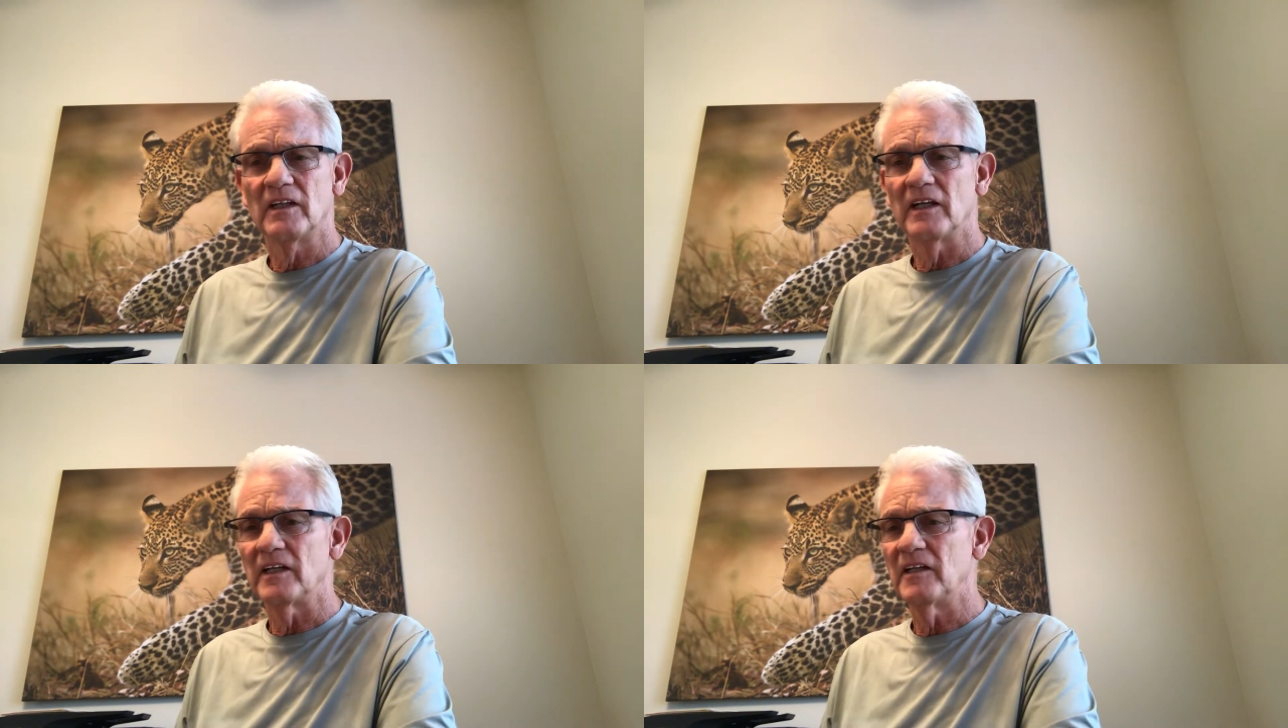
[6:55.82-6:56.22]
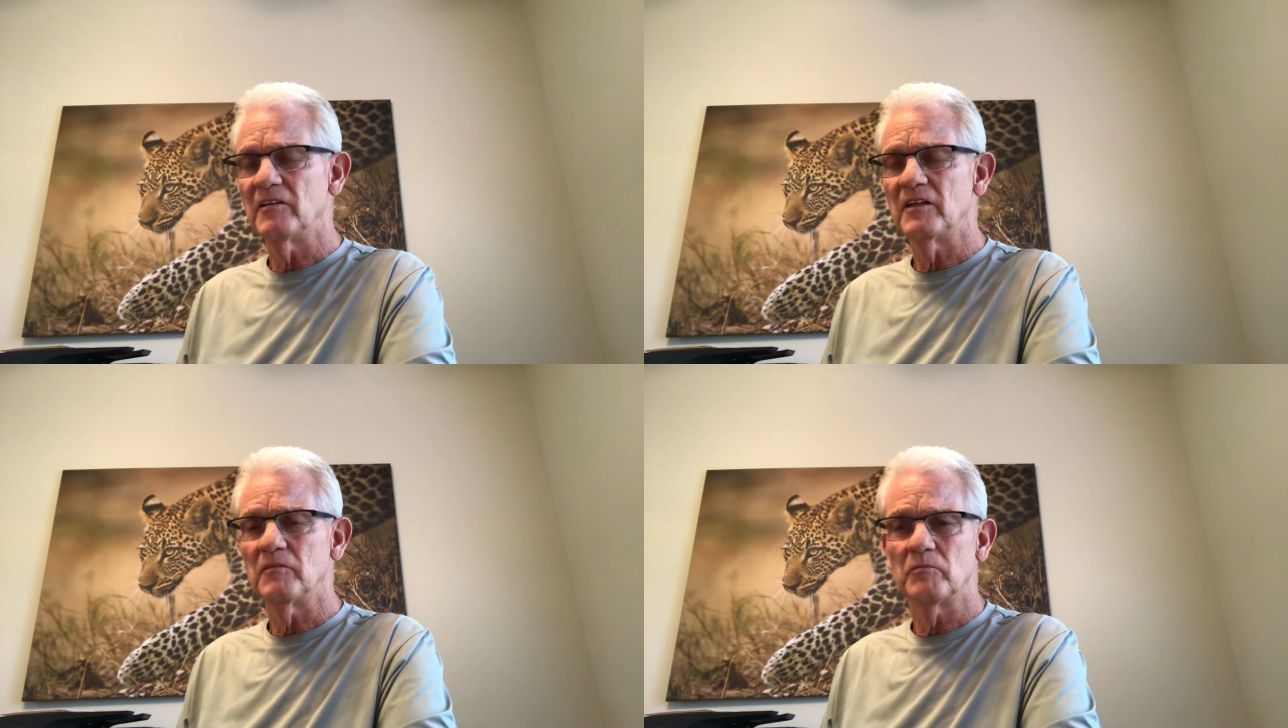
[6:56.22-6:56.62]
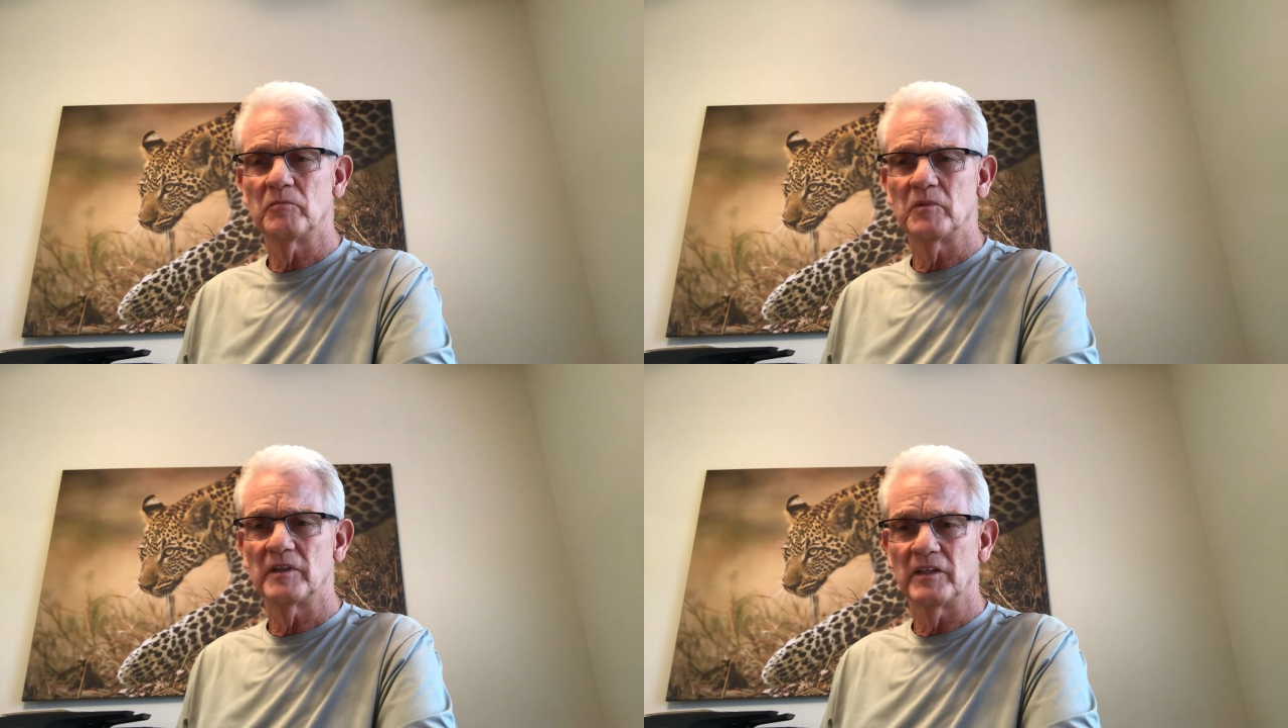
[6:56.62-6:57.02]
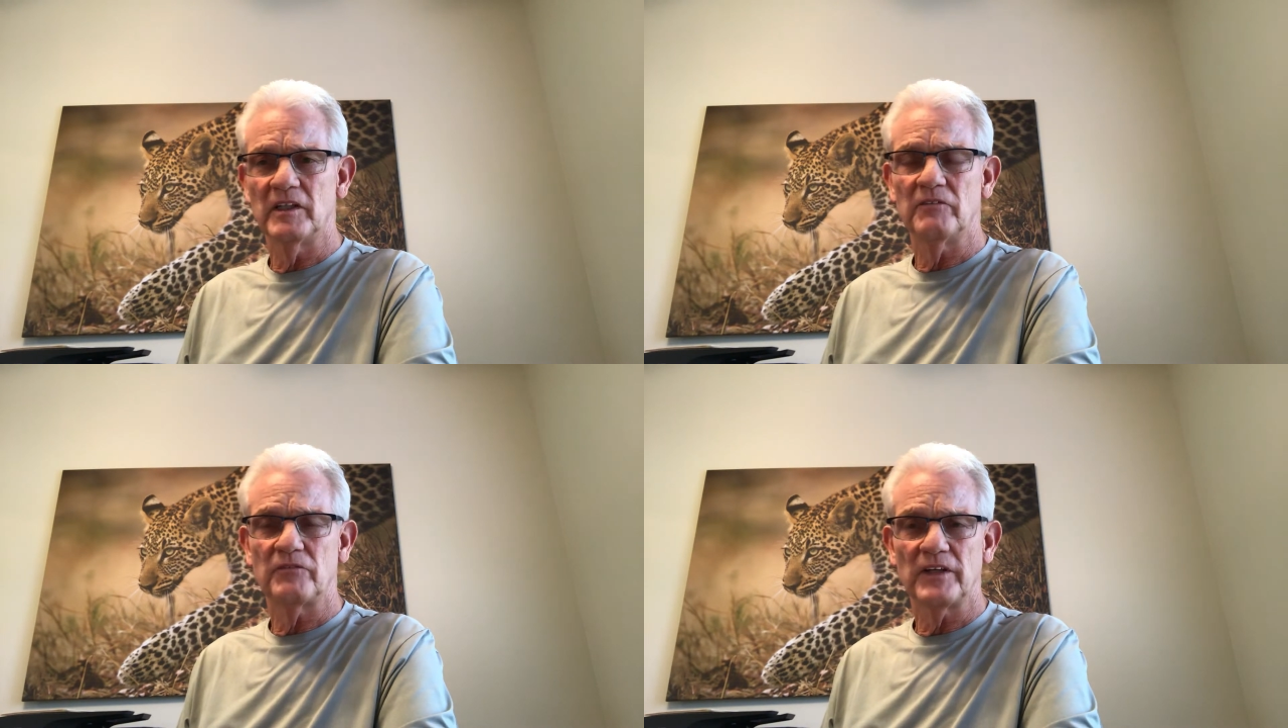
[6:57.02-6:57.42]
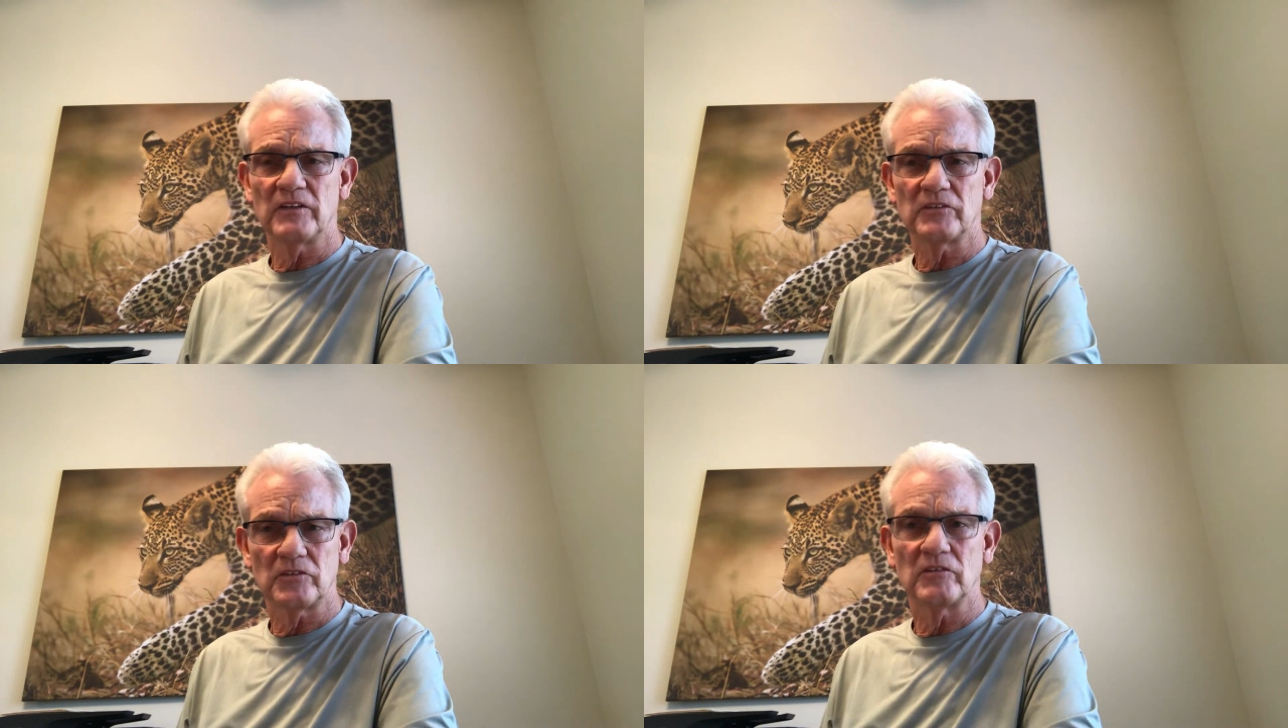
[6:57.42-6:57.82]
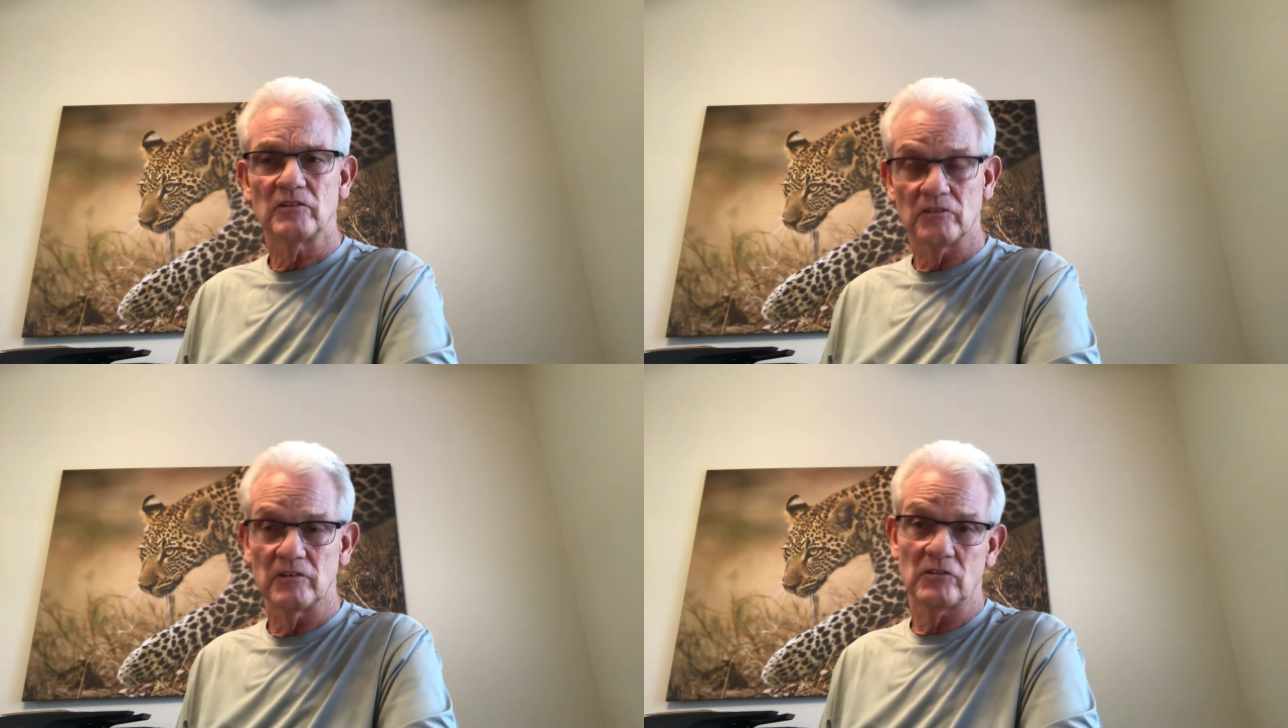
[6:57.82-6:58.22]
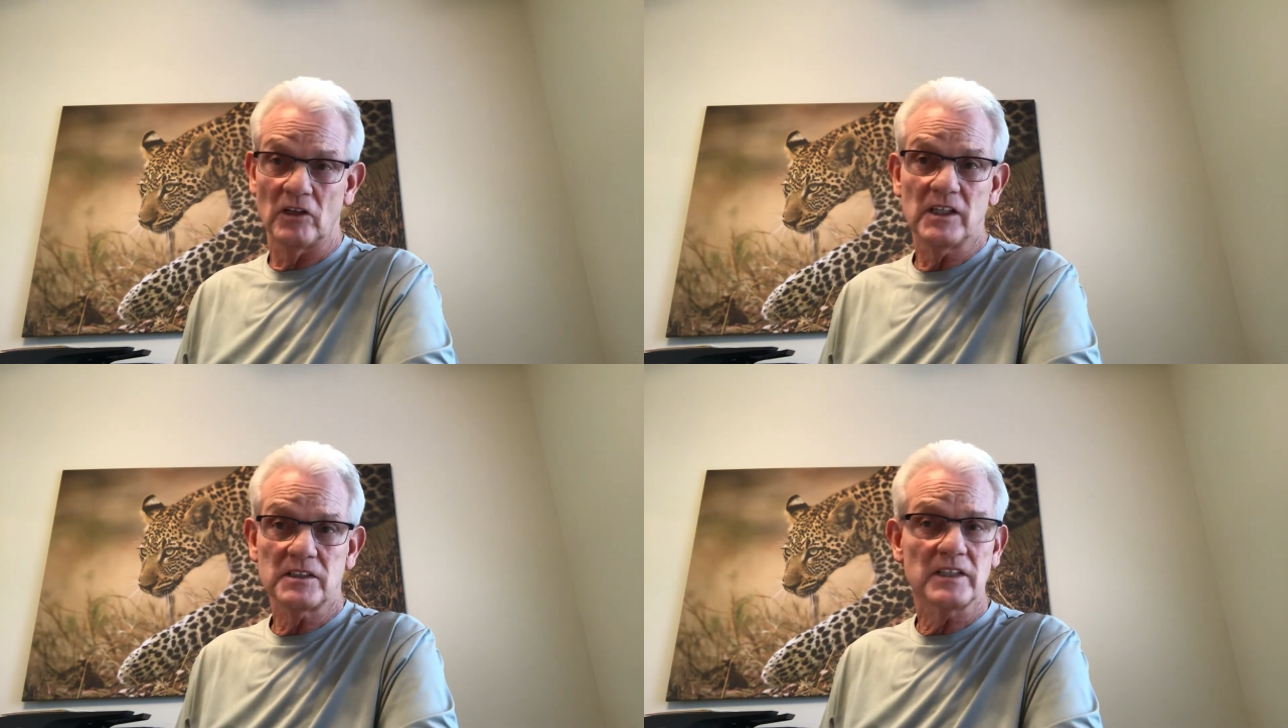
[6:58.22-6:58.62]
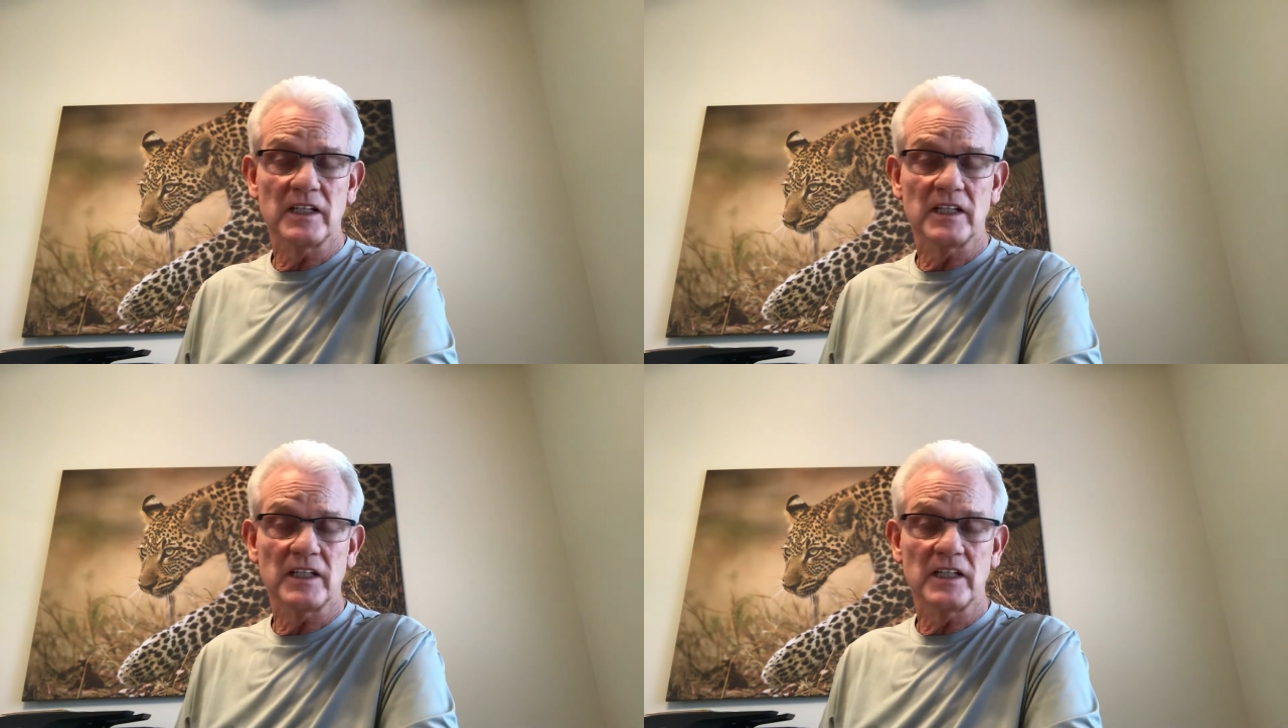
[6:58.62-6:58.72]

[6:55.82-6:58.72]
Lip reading: And he failed Christ.